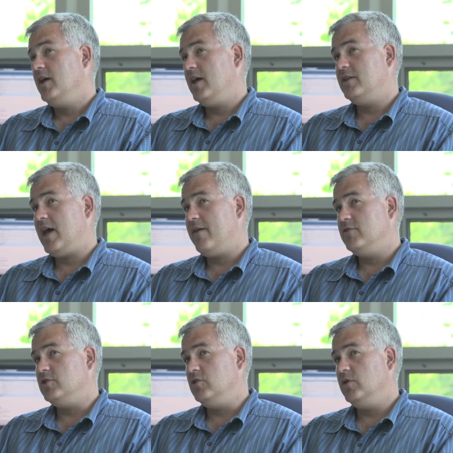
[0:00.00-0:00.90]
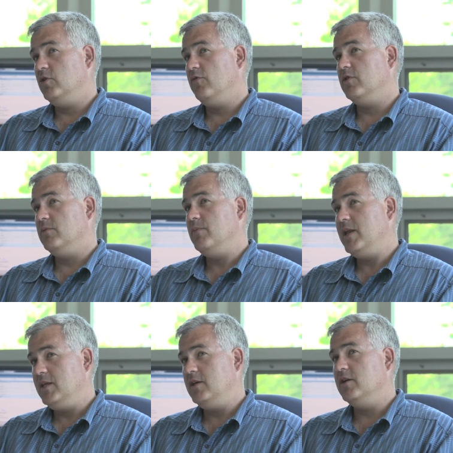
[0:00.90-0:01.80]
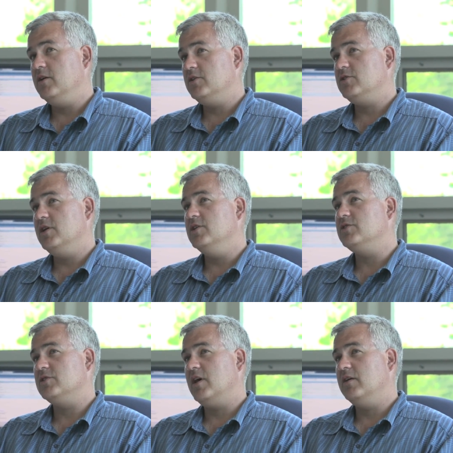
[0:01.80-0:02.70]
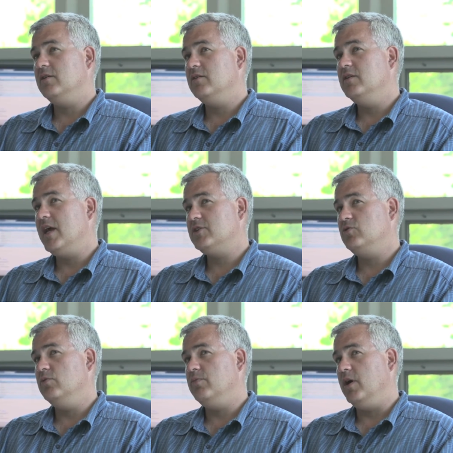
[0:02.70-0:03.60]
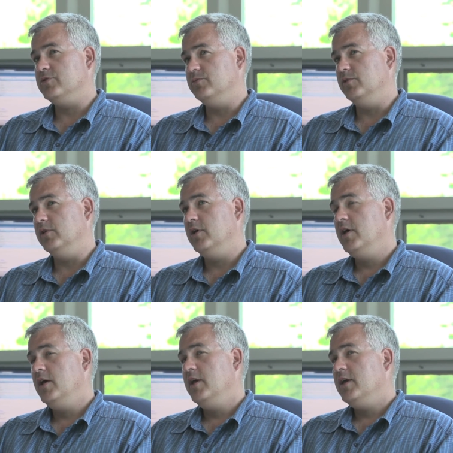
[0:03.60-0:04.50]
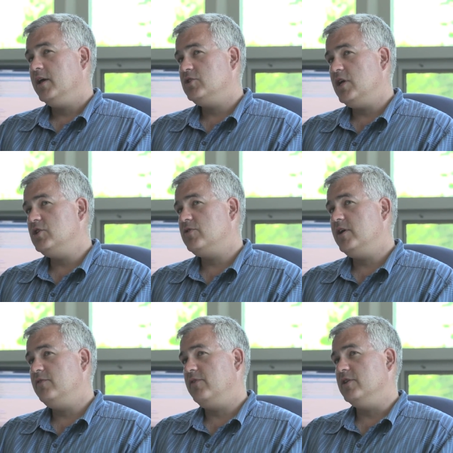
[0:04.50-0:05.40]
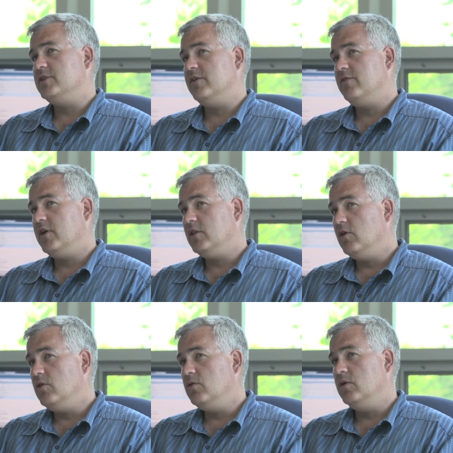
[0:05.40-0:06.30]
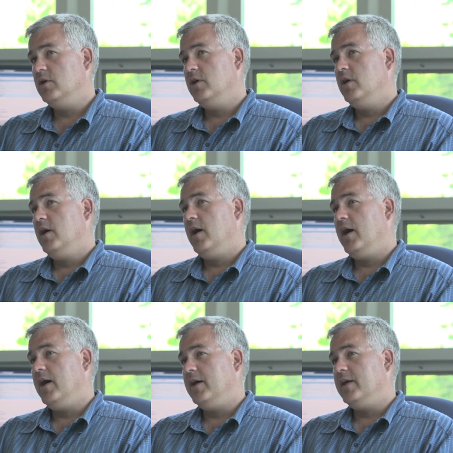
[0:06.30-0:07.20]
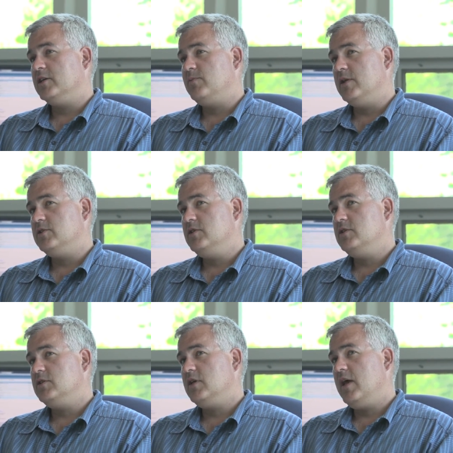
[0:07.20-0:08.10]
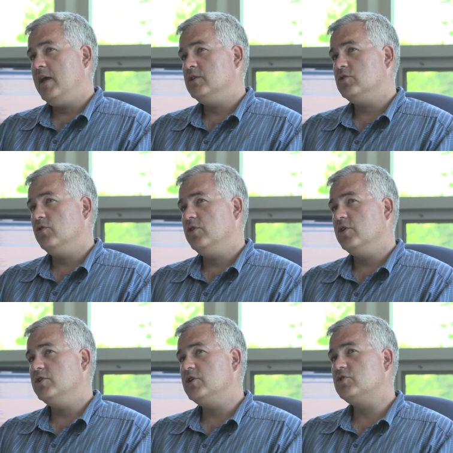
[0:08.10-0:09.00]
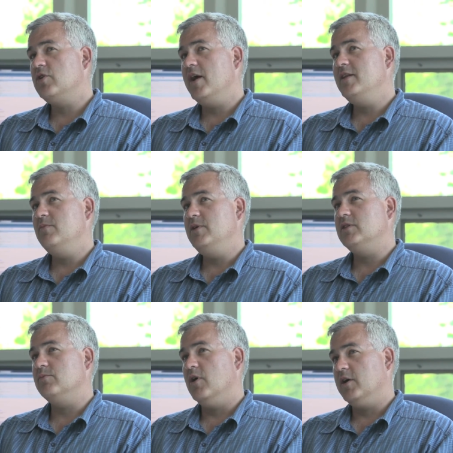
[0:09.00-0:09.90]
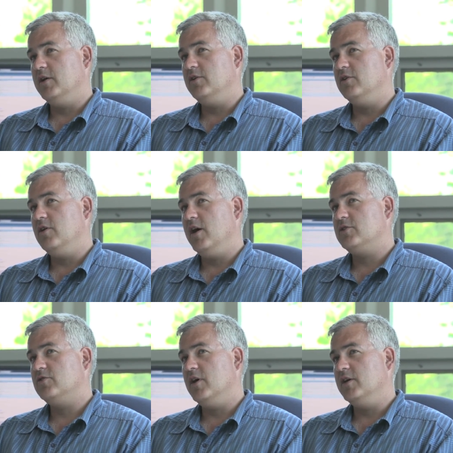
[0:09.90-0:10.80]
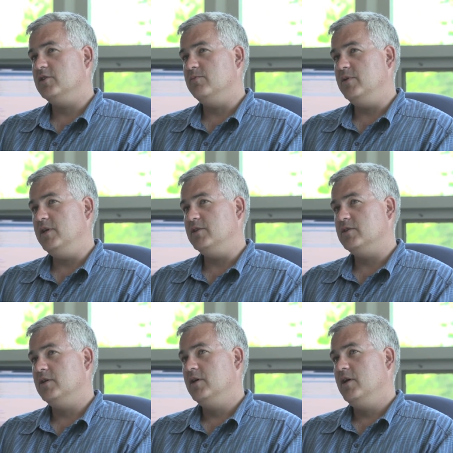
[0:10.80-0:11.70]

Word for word: and to have it do it over many years is uh, next to impossible. Exchange traded funds have very low uh, expenses, and so you're just trying to beat the market. You're not trying to beat